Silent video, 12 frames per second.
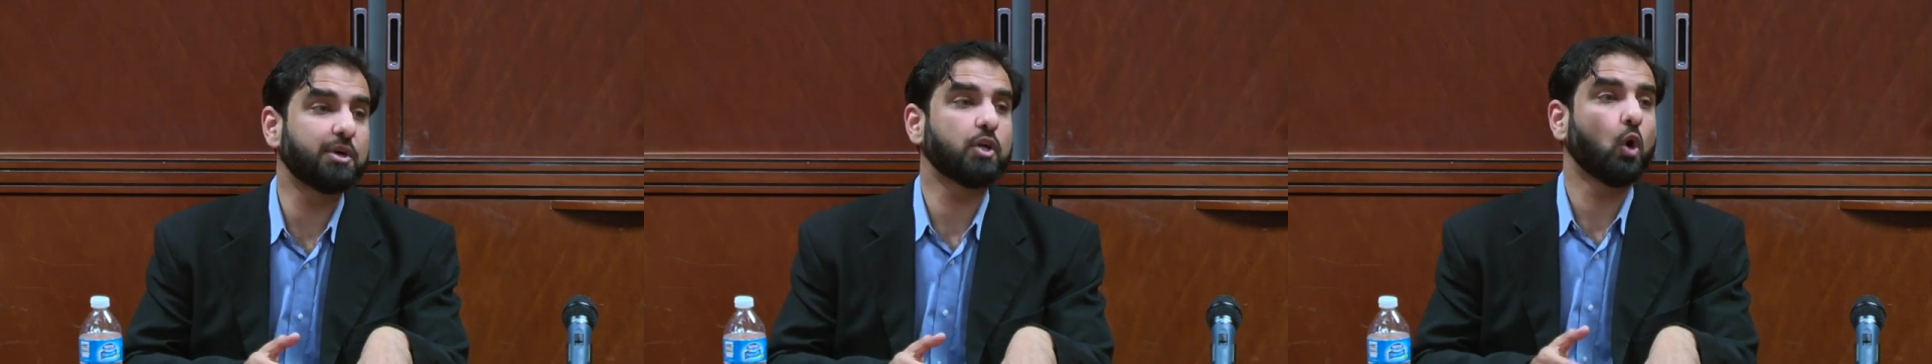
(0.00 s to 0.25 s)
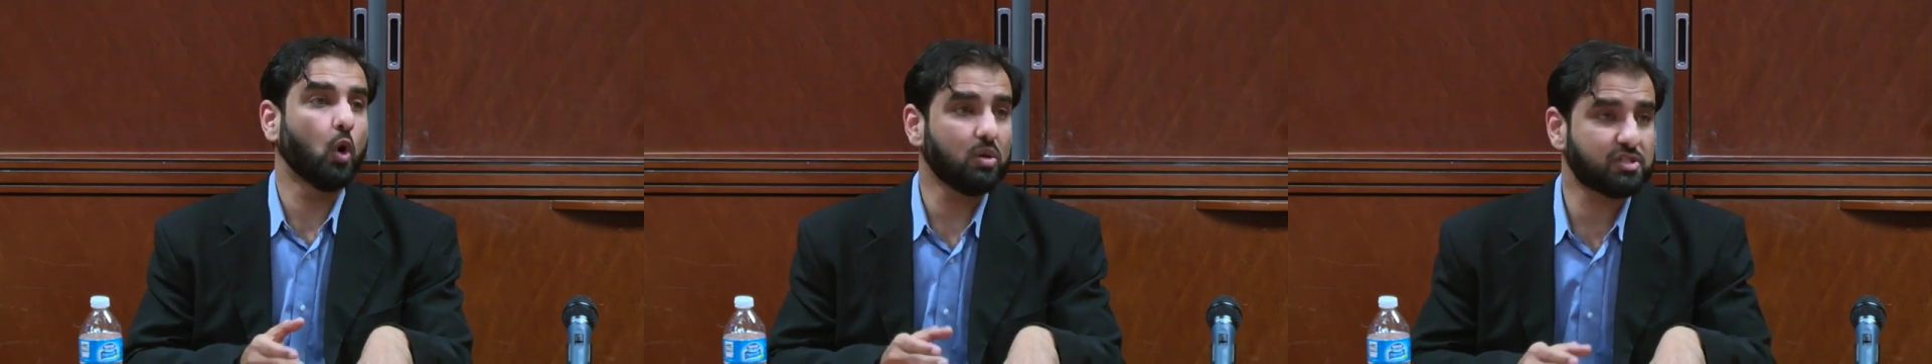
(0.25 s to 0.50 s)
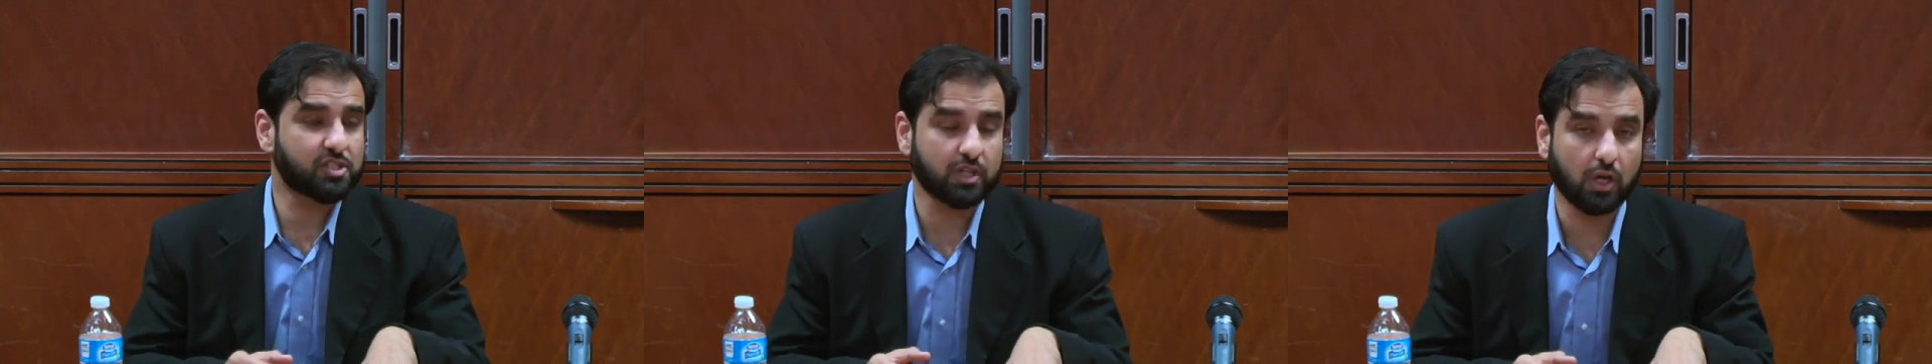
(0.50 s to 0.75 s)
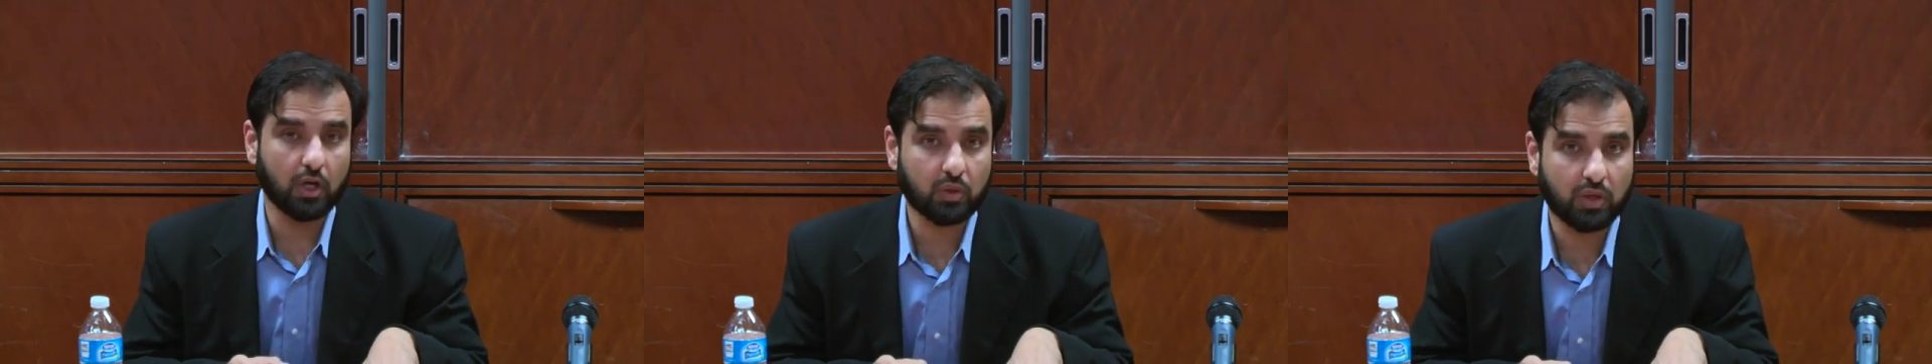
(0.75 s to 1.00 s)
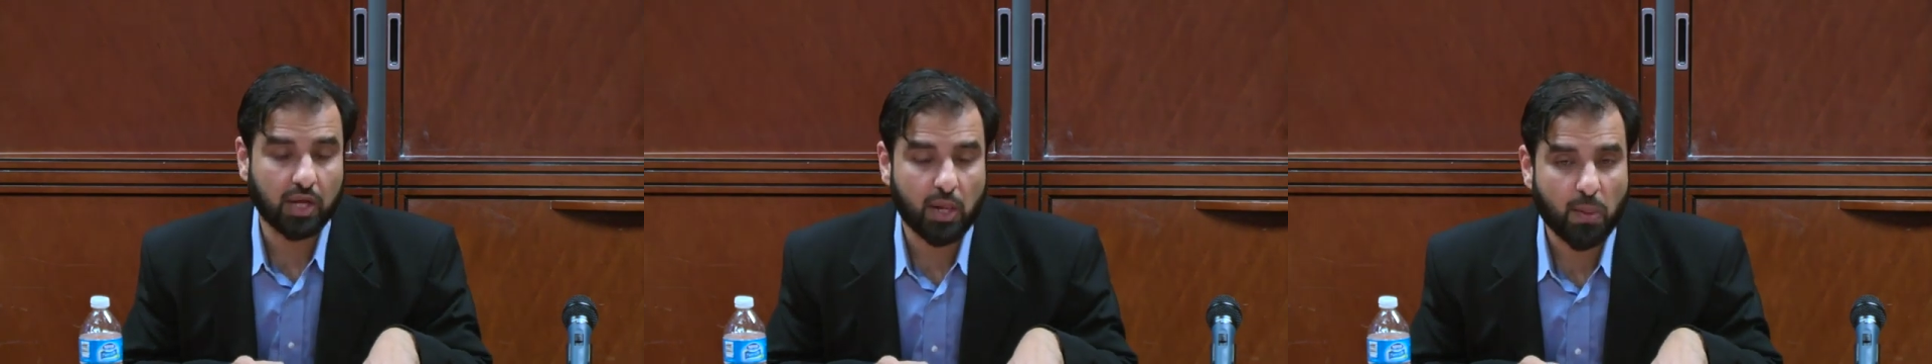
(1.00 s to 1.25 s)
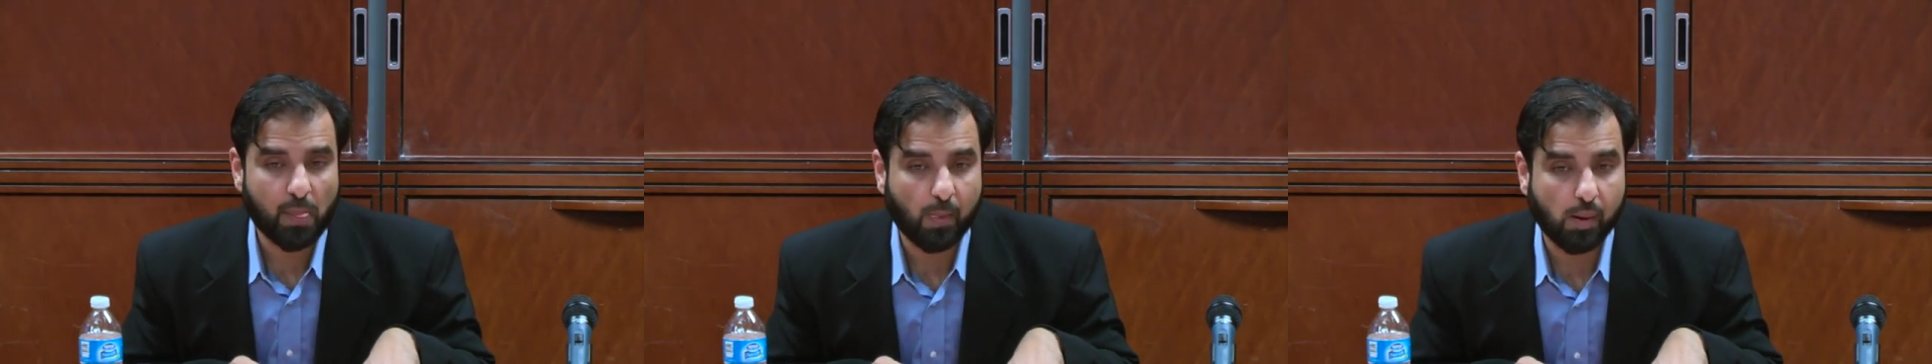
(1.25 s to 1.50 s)
but also
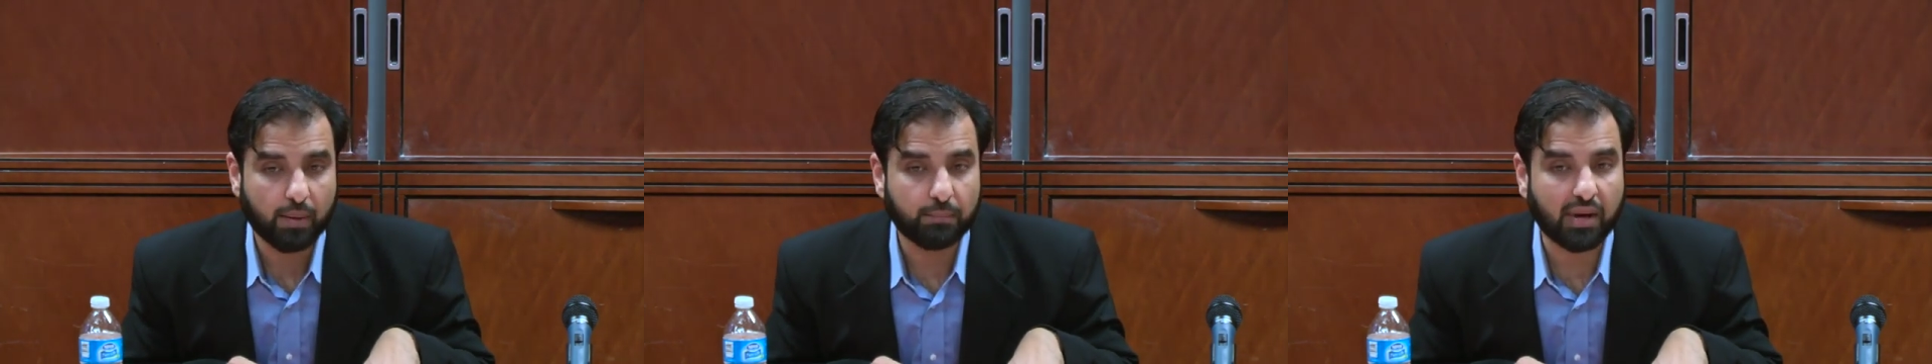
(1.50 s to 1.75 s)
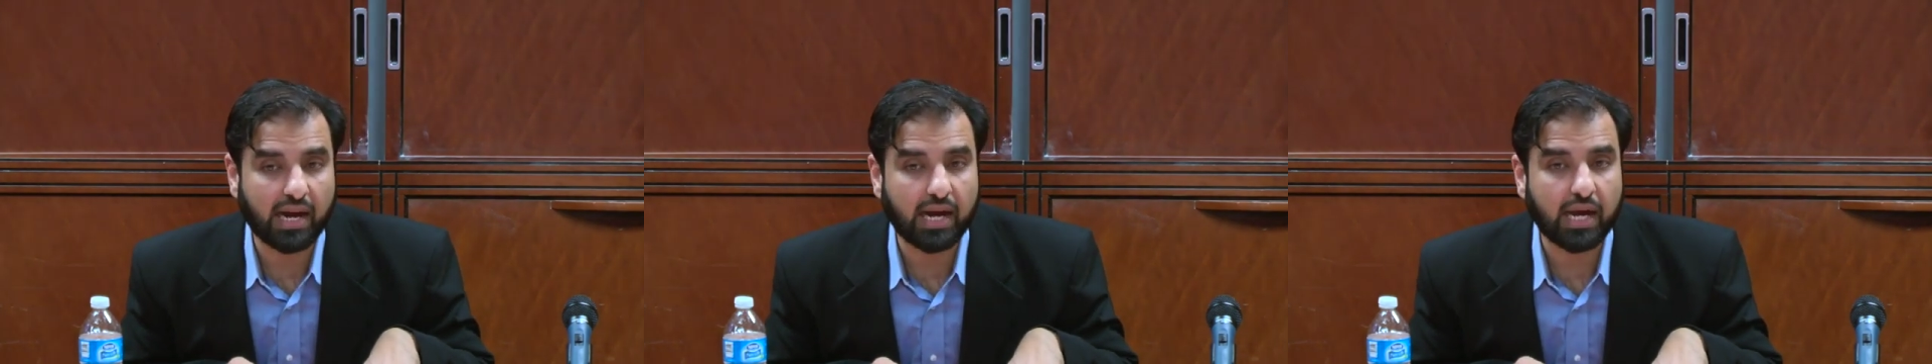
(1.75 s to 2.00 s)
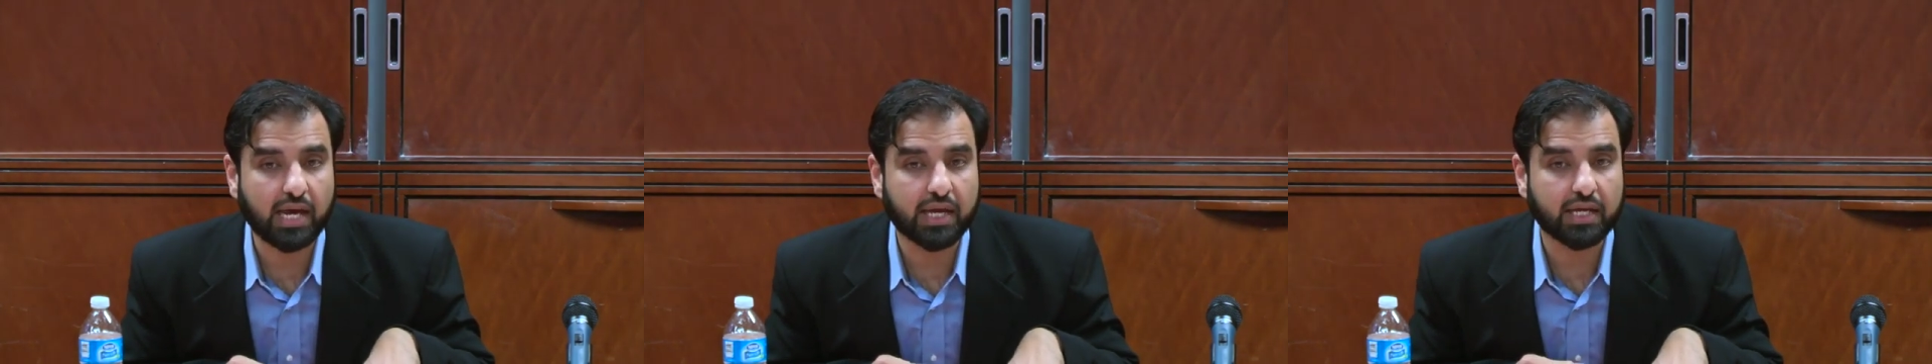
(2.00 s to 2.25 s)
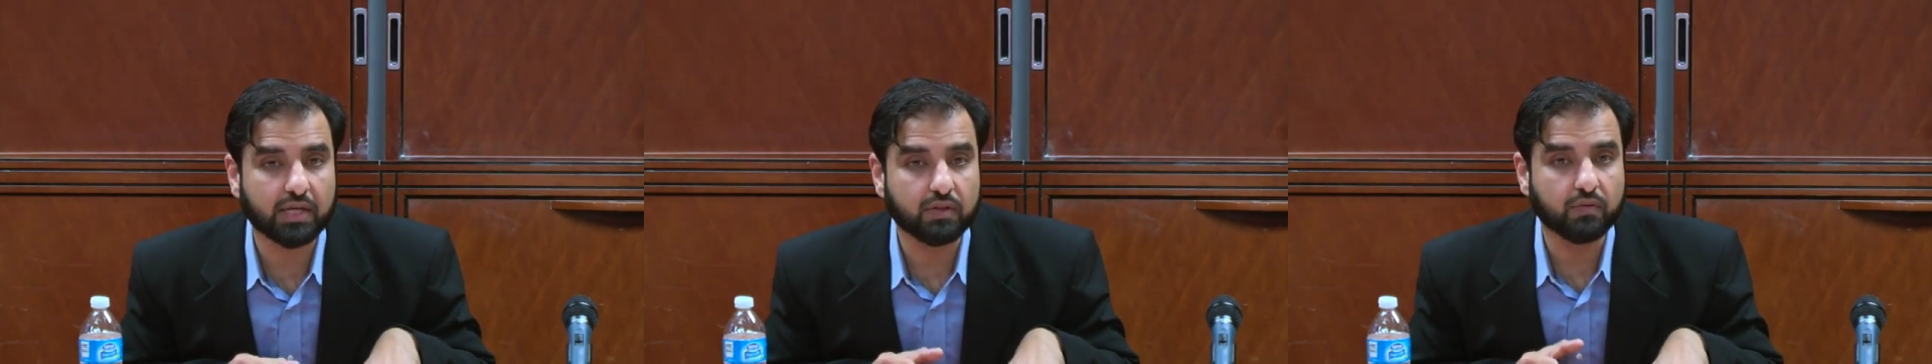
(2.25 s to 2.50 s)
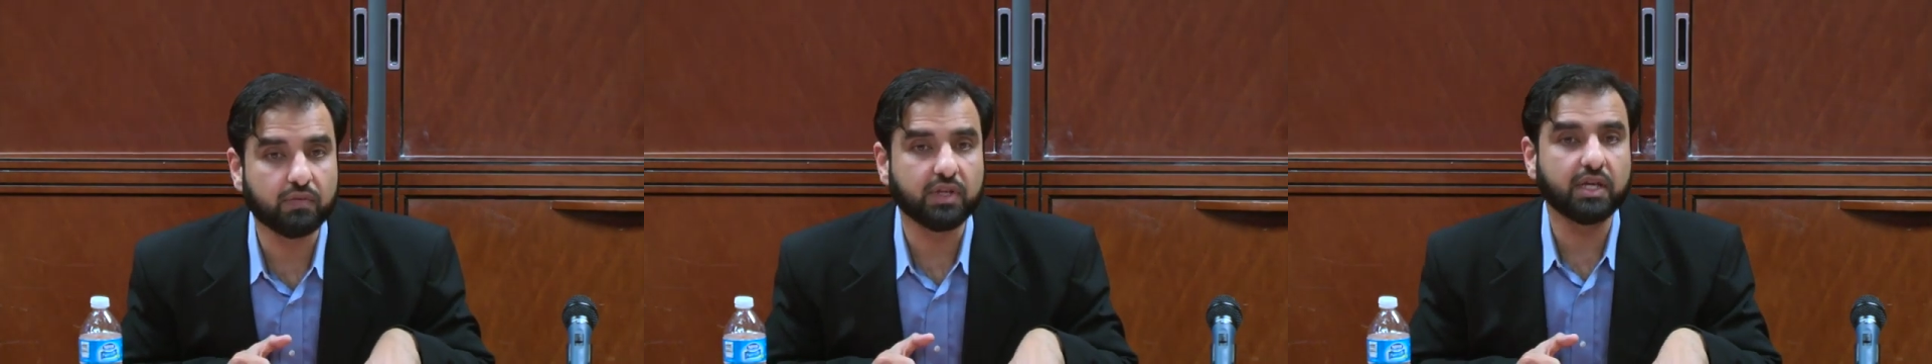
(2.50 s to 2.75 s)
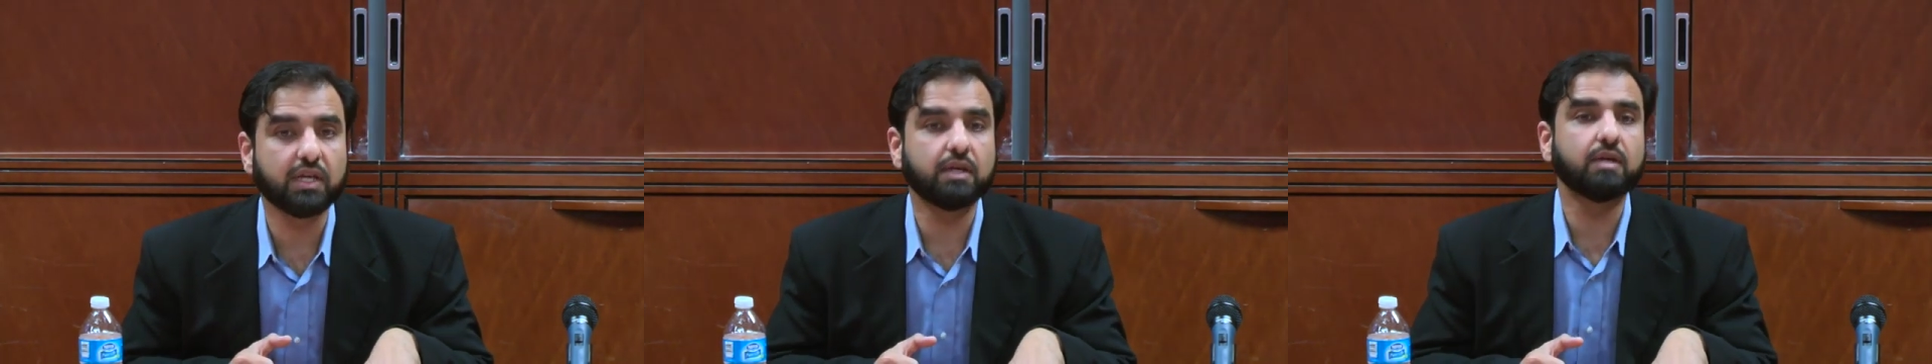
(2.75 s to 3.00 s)
by
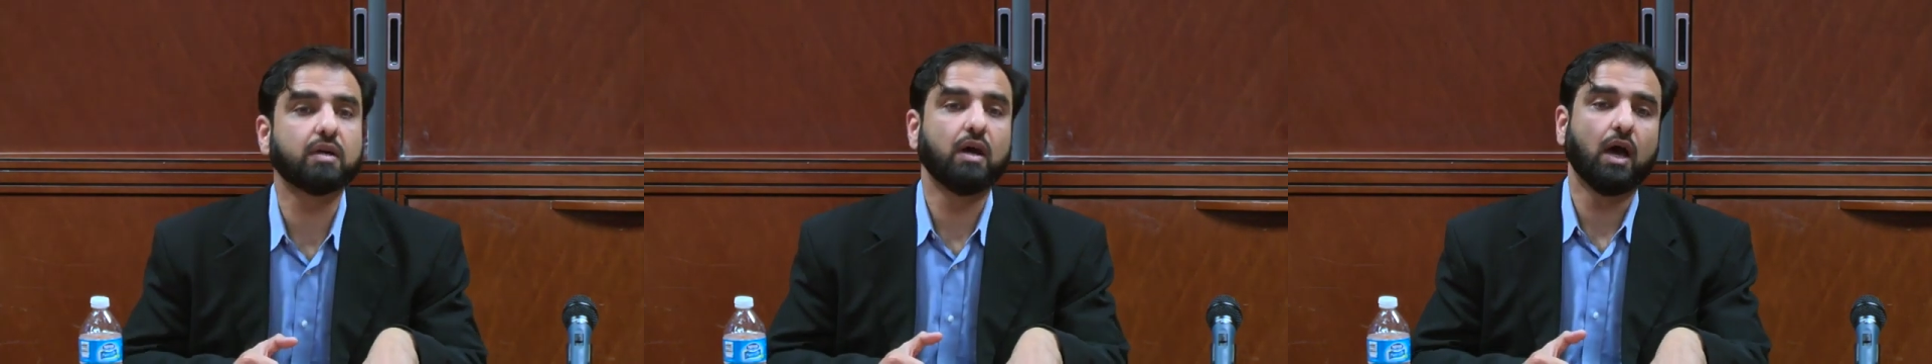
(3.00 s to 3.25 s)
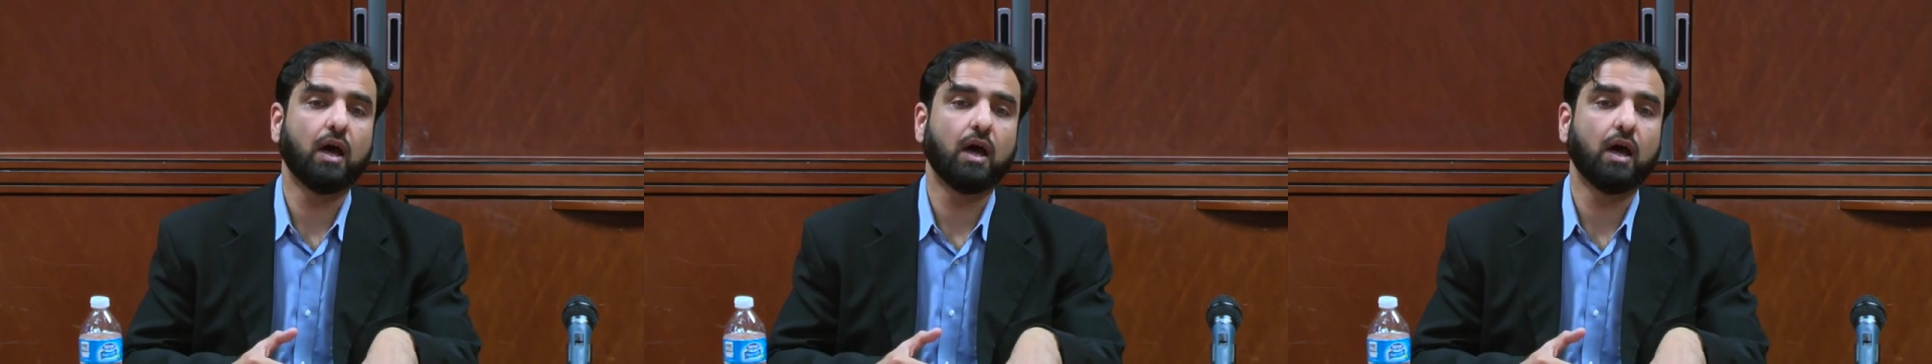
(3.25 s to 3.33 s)
the